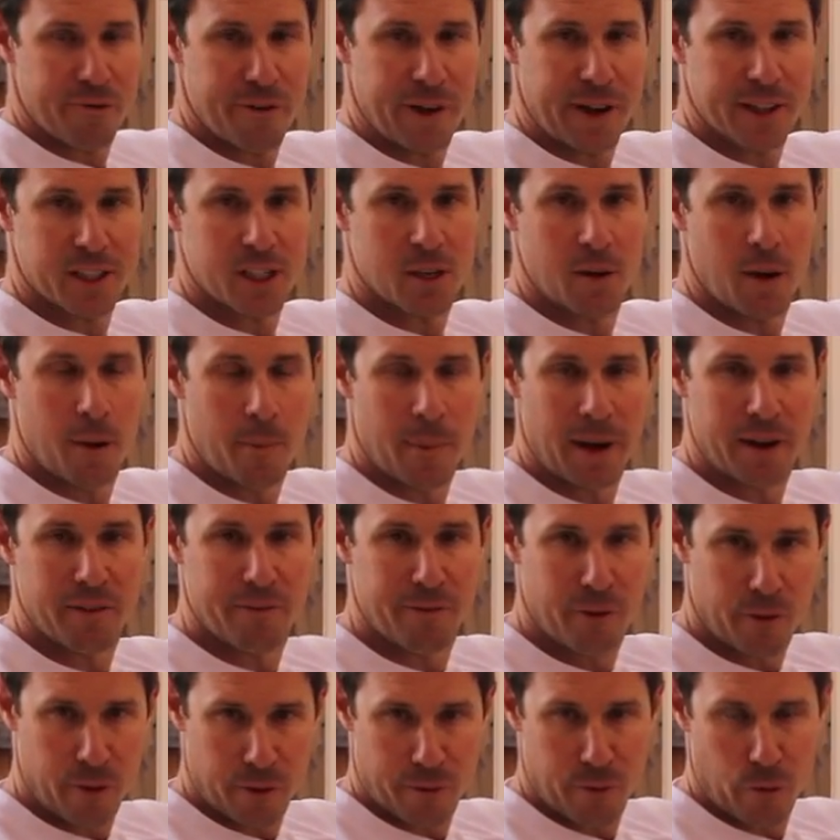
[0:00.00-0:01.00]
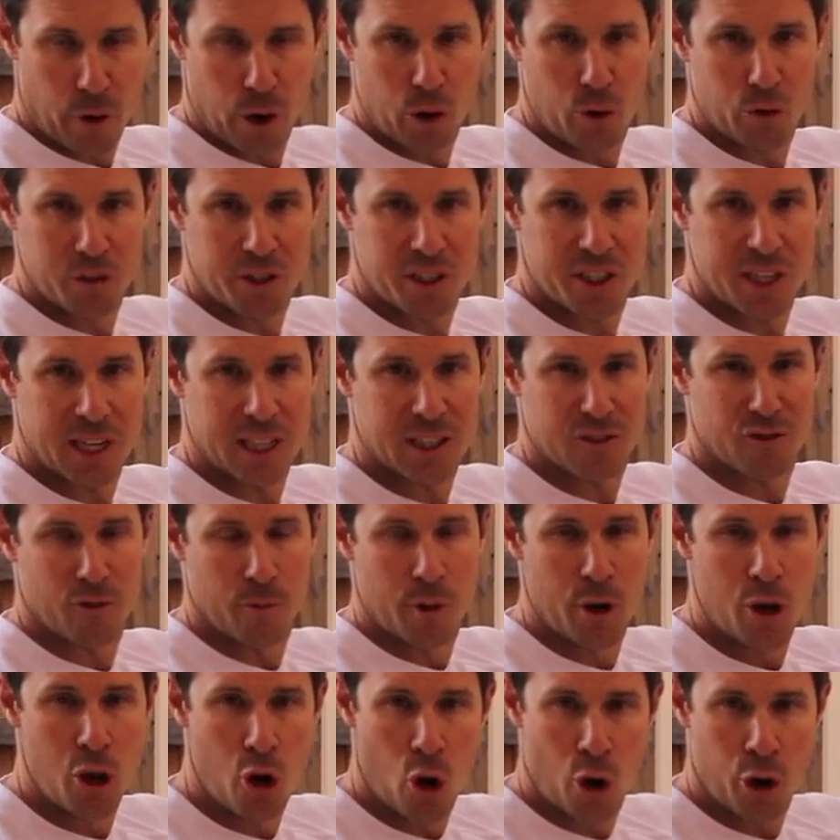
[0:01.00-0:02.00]
fats make very, very good sense
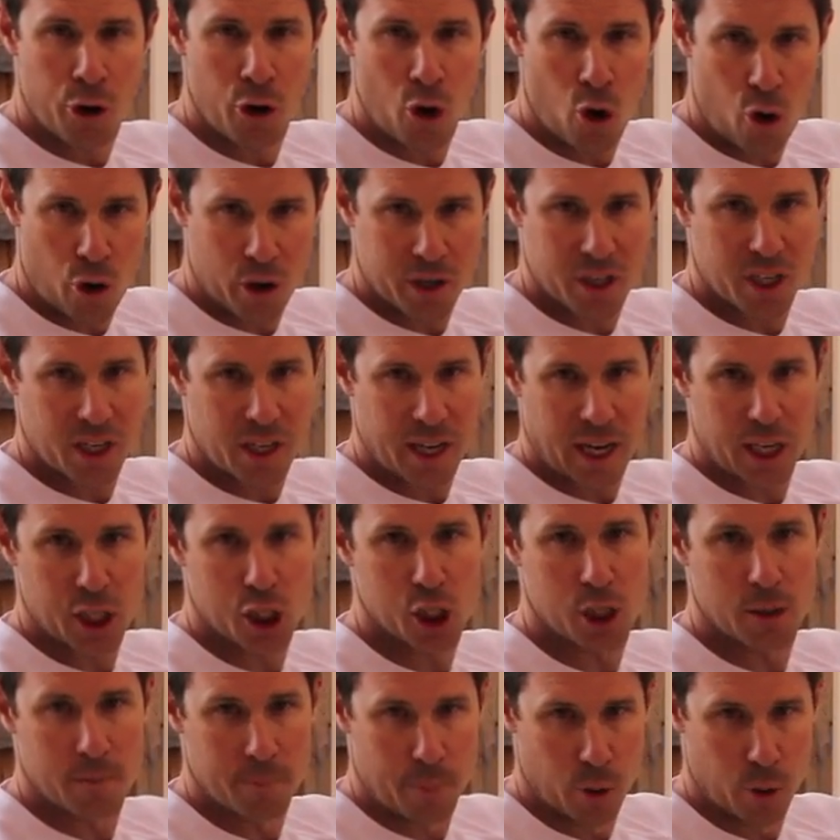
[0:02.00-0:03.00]
from a non-oxidation